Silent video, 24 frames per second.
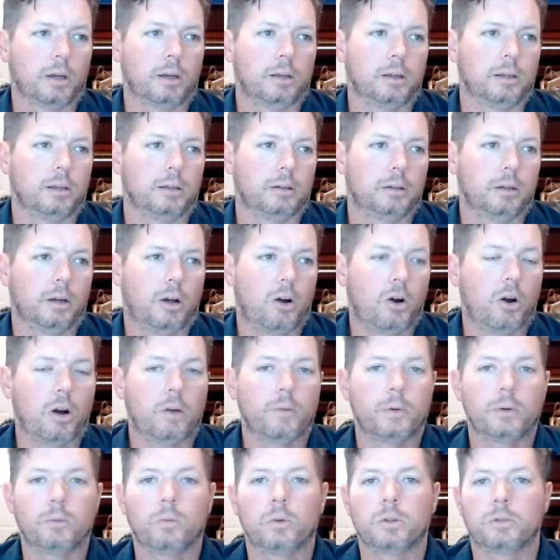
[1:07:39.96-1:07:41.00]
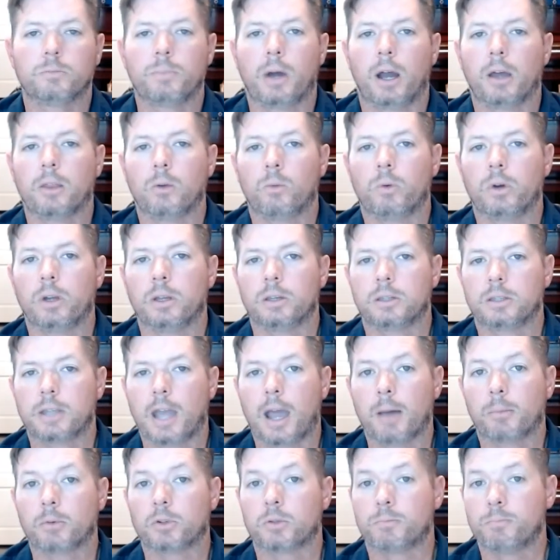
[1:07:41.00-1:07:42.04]
Harvard was, by the way,
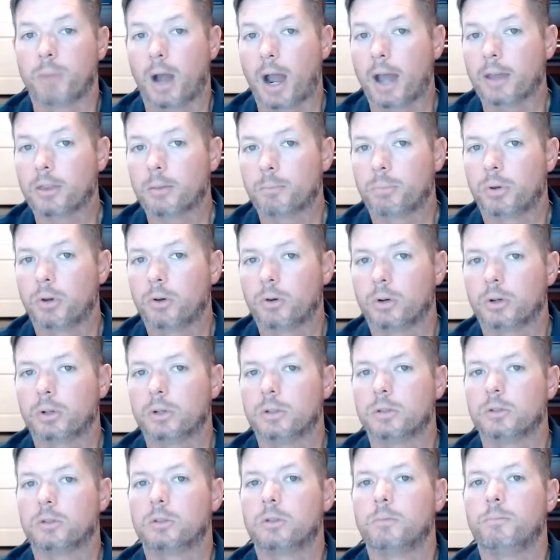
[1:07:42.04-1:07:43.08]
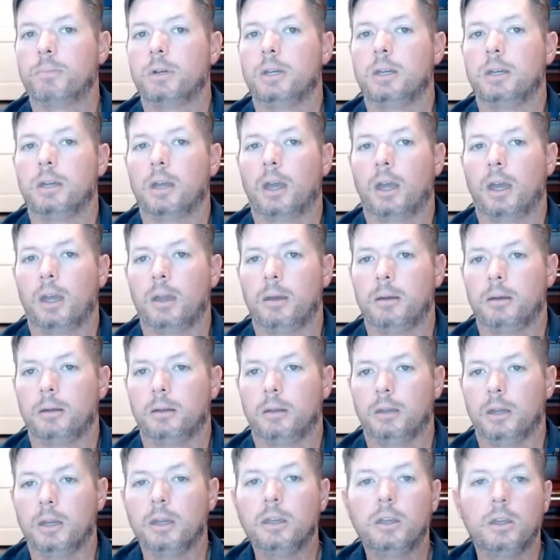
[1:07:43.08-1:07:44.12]
established by the Puritans to be an
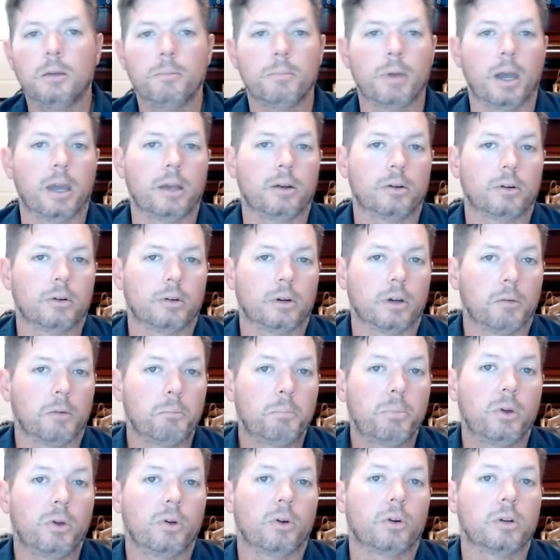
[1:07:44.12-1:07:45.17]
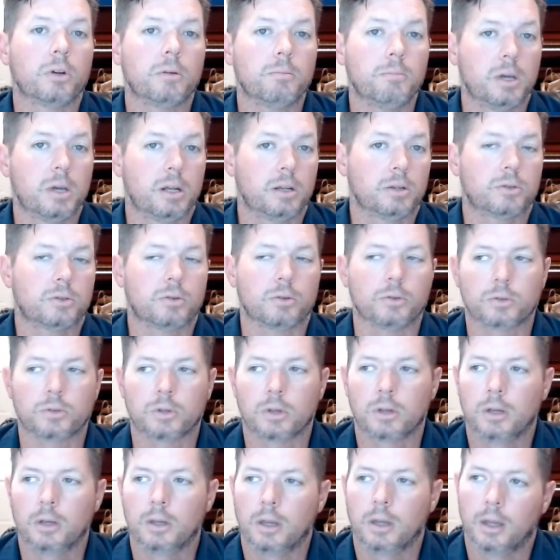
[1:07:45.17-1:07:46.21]
incubator of Puritan ministers.
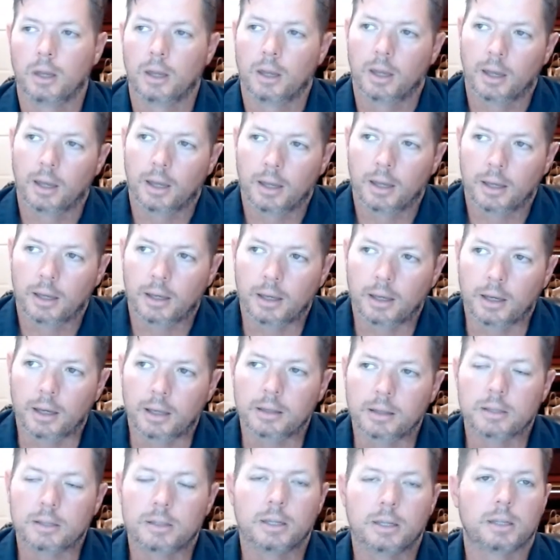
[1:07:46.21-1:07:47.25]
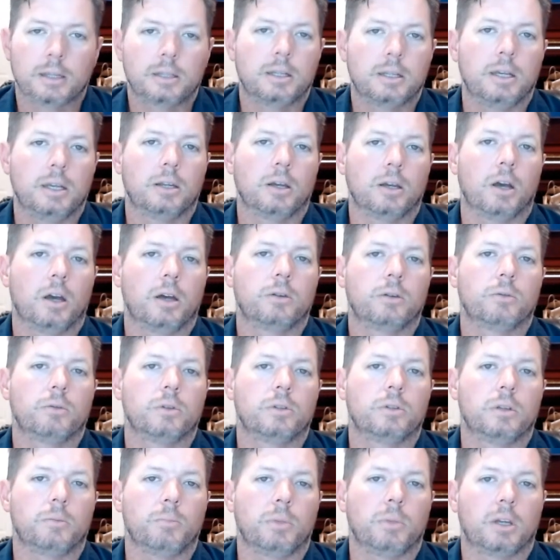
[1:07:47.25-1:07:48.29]
In the 1600s,
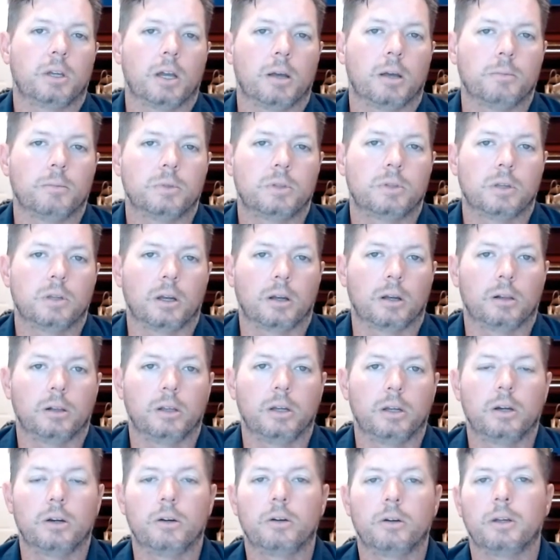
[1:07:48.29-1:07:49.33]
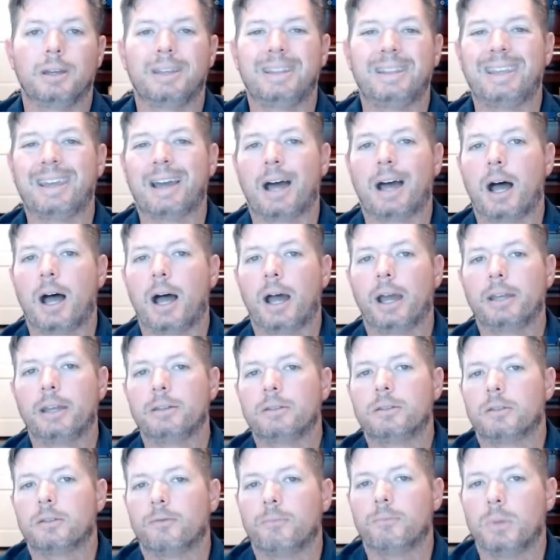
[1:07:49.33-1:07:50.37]
it becomes clear in the eyes
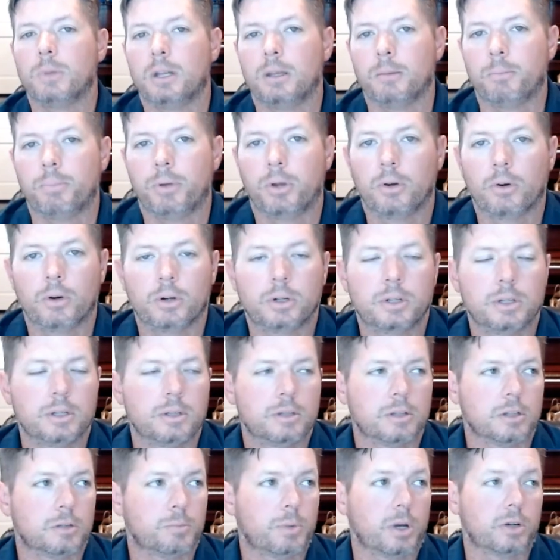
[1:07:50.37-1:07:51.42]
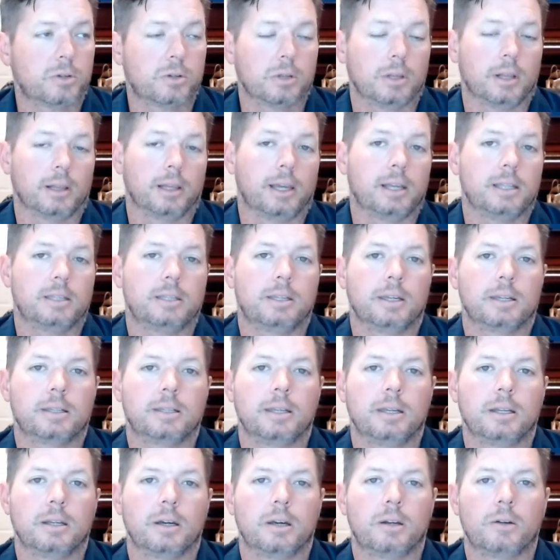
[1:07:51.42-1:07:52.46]
of many Puritans, especially the late
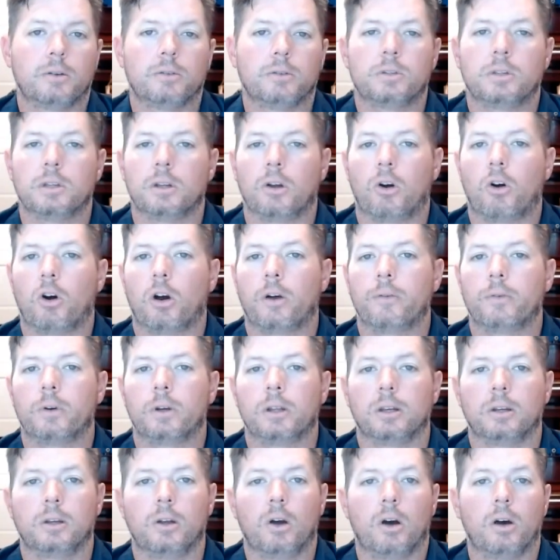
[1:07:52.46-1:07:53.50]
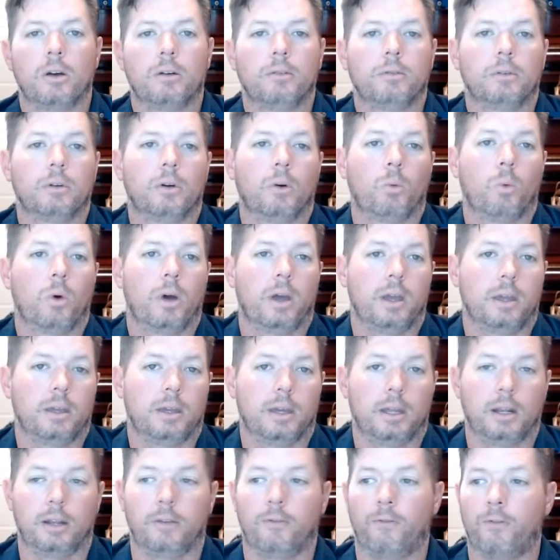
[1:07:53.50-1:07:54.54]
1600s, that Harvard had gone away,
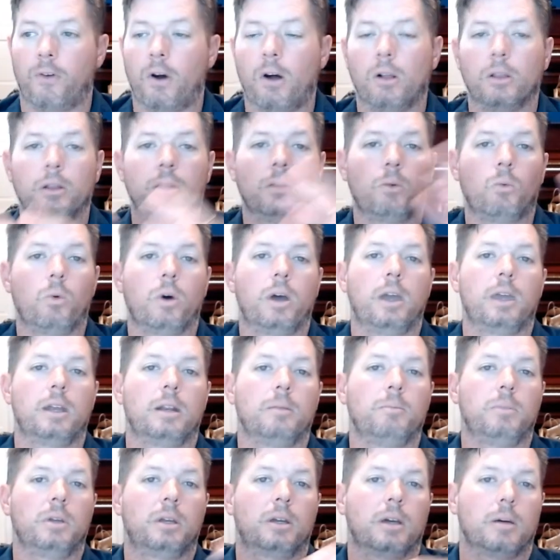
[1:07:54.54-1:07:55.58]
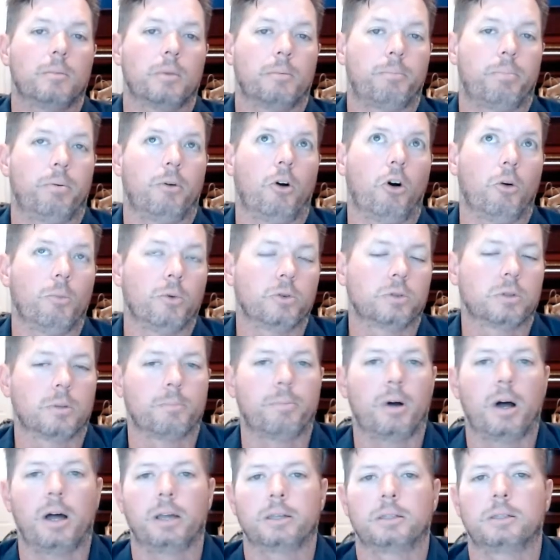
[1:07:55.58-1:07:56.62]
had fallen away, and had become almost
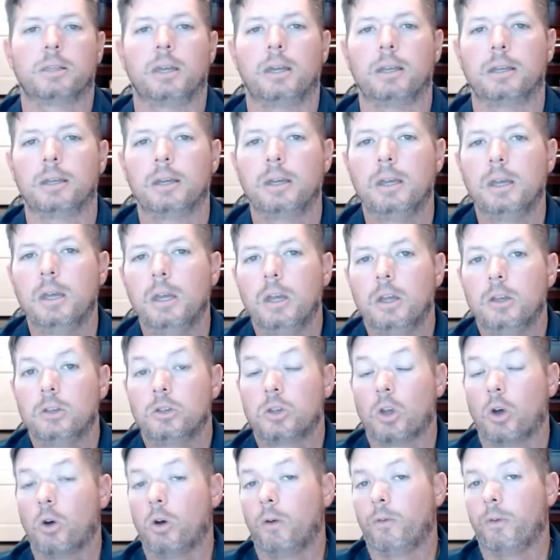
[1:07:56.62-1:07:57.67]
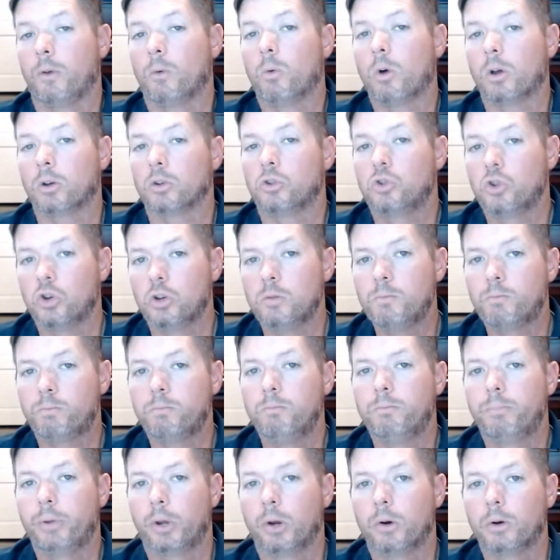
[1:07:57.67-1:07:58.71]
apostate. So if you want good
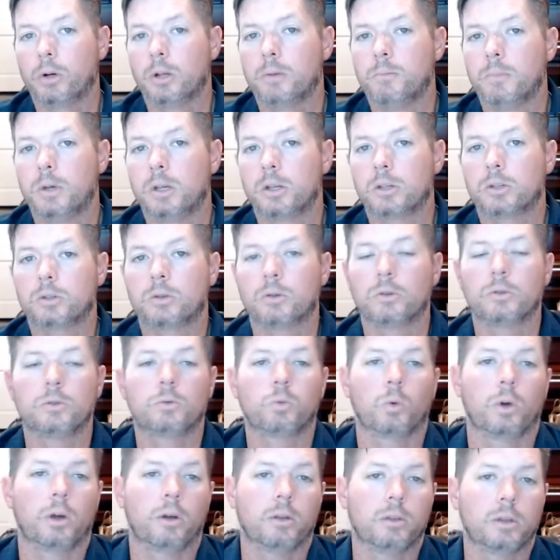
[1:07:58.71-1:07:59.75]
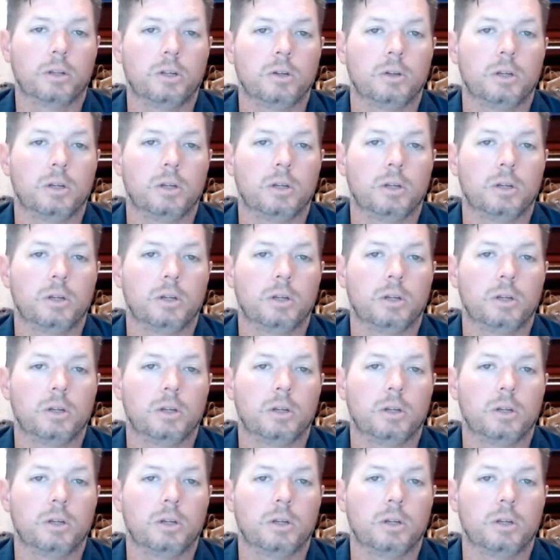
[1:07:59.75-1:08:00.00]
Puritan ministers, well, then you need to